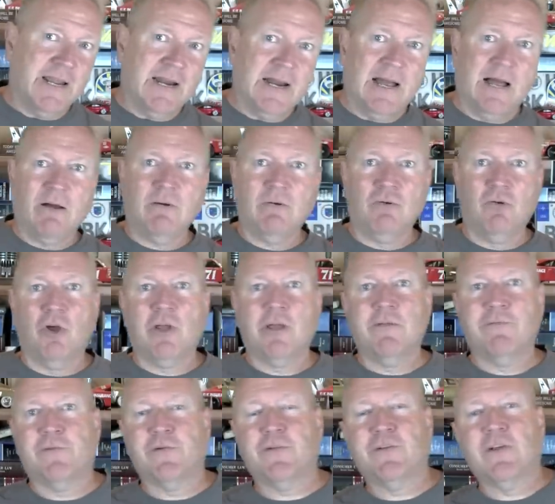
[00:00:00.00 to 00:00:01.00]
it out,
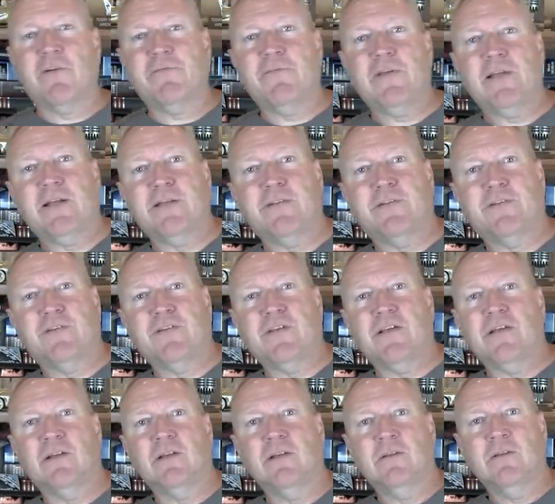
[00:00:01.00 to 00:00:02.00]
looking for stuff they could
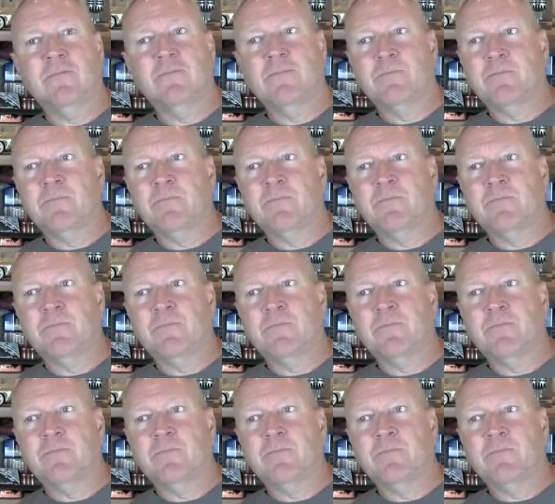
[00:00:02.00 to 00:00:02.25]
steal.